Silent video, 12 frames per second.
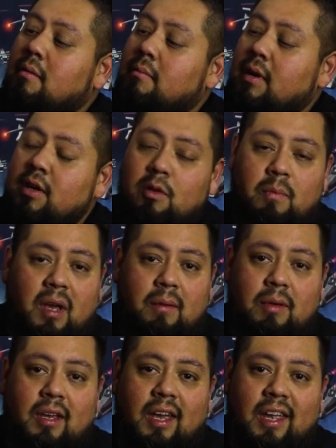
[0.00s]
my new
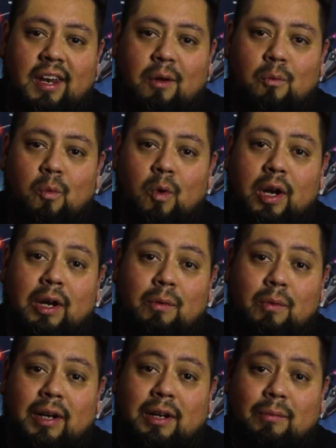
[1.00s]
baby, and I really,
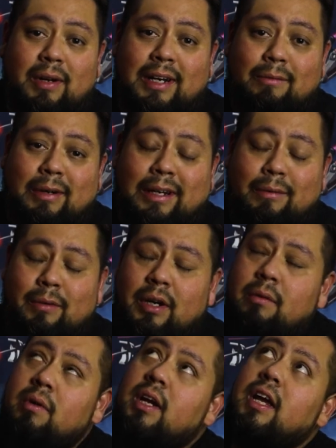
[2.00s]
really, really,
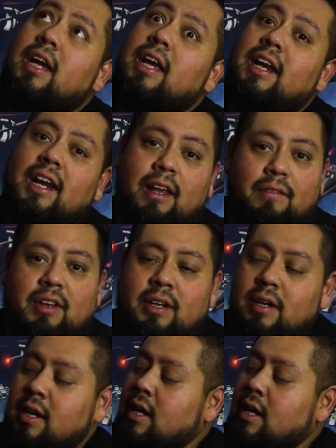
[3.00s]
really, really, really love it.